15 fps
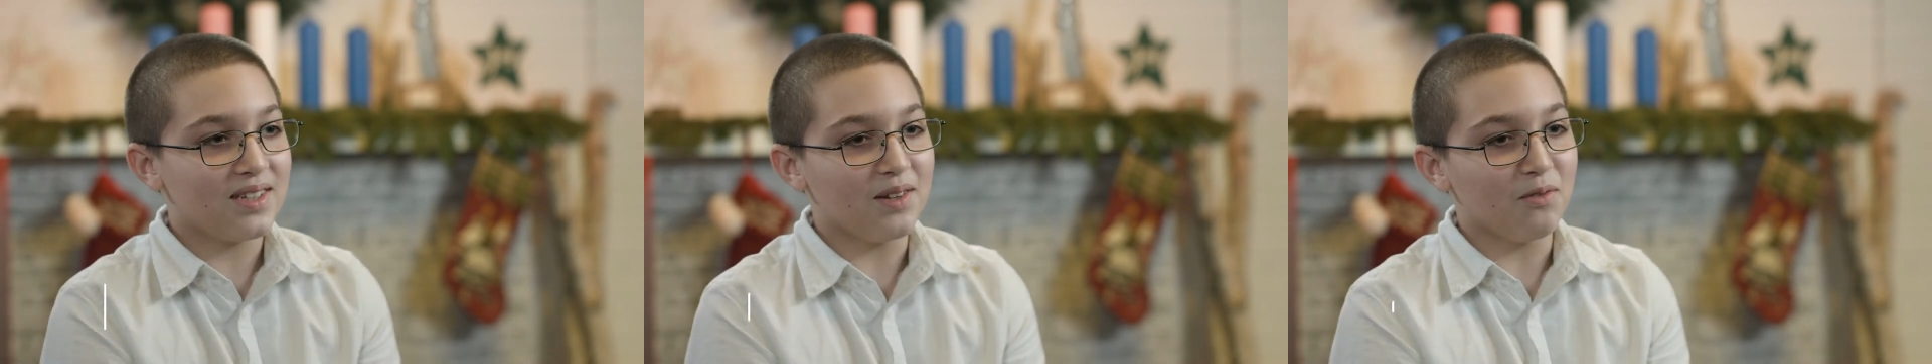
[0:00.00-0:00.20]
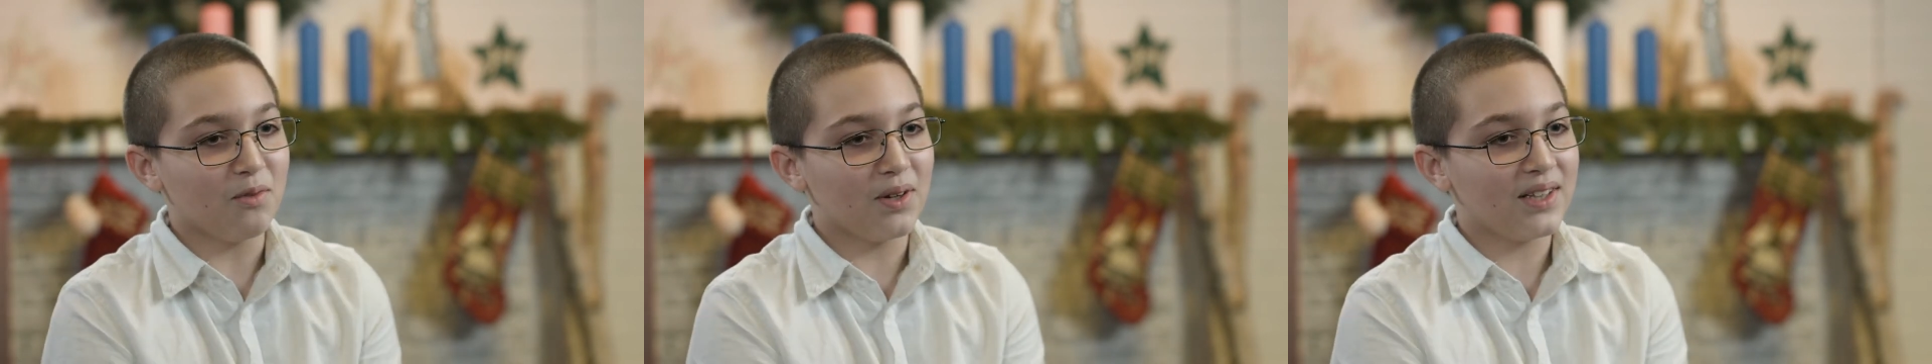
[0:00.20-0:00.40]

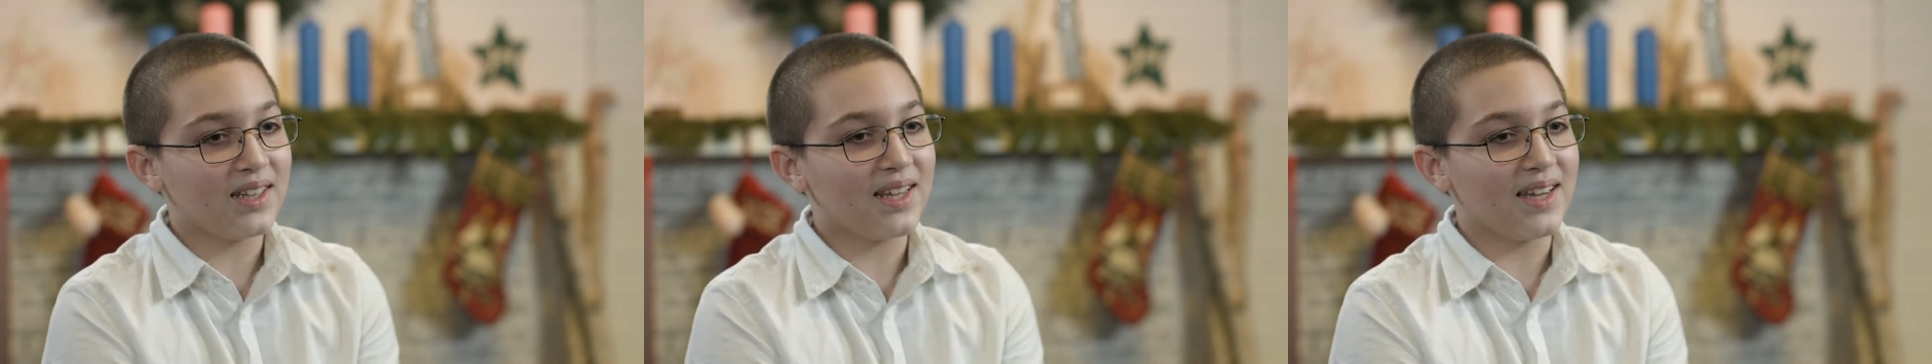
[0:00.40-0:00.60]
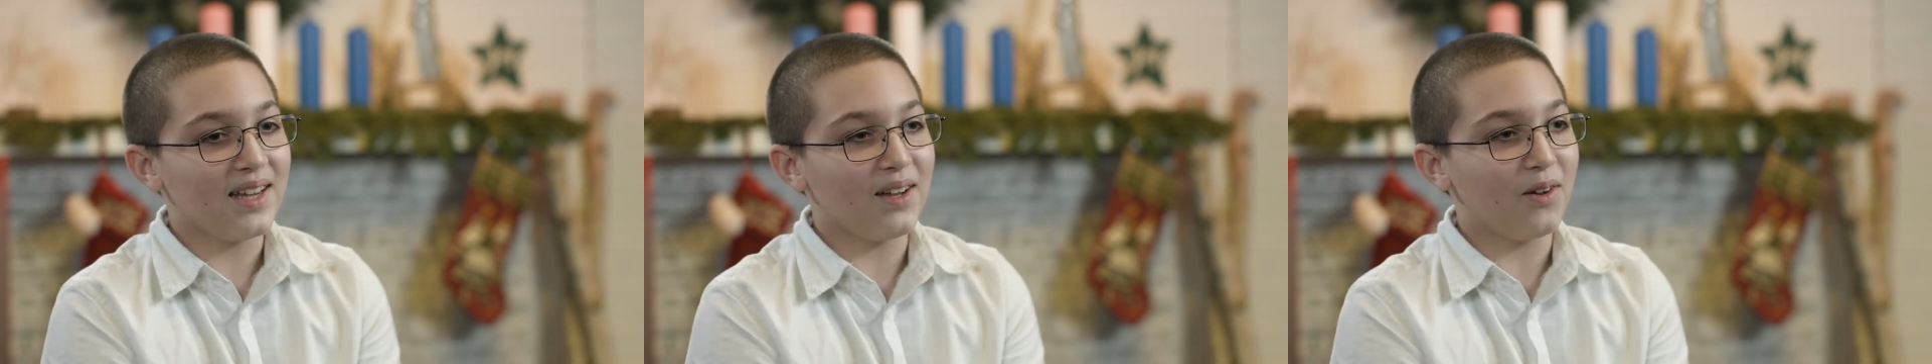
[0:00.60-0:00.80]
it
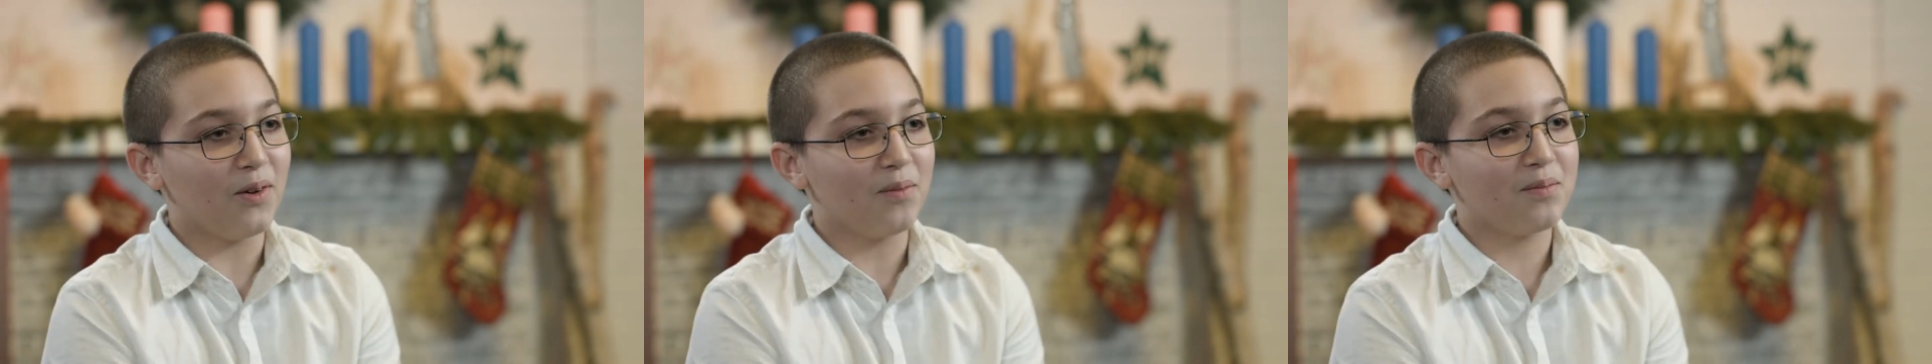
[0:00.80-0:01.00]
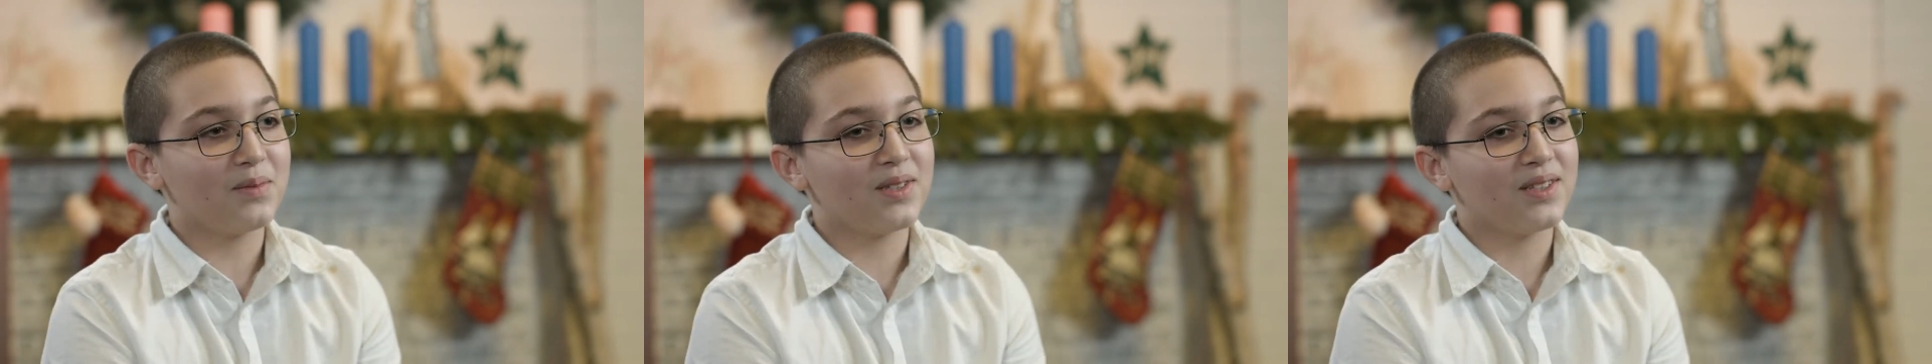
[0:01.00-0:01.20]
really
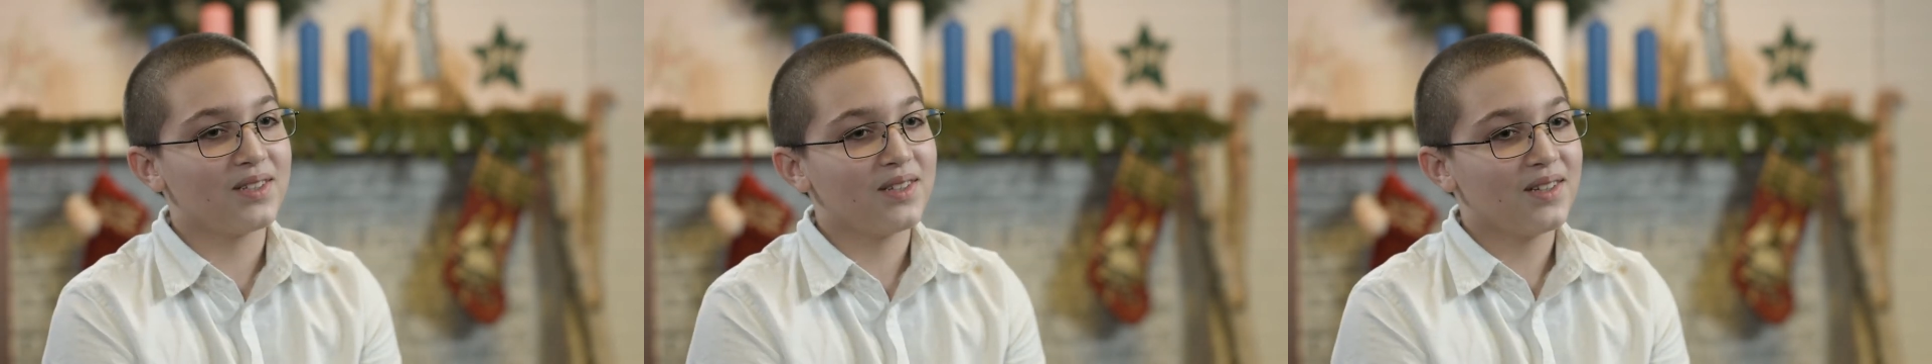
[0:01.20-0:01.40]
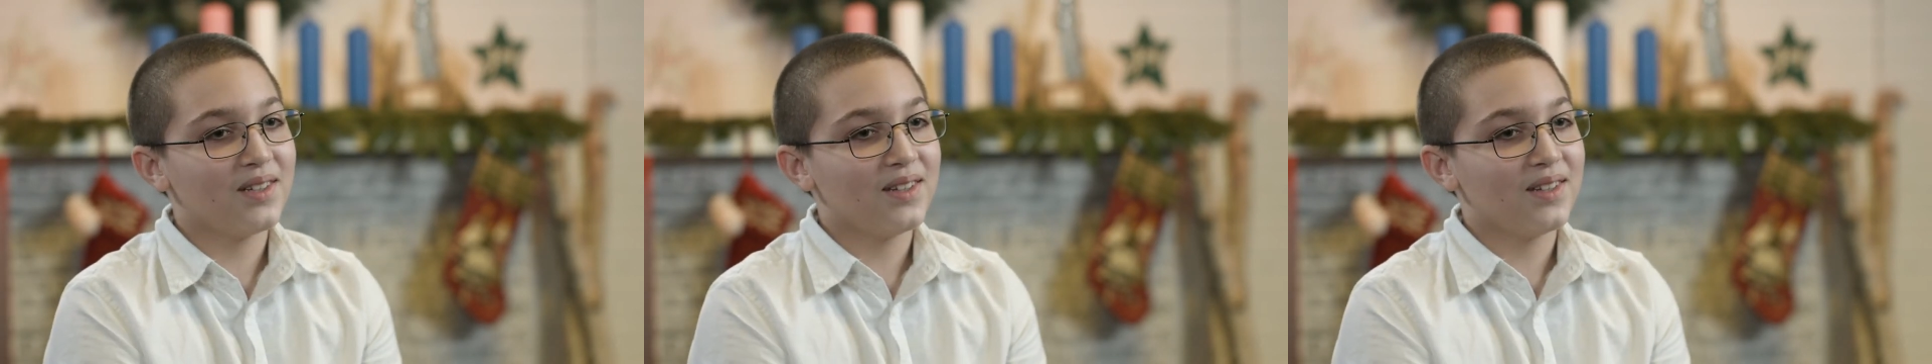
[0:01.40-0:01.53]
helped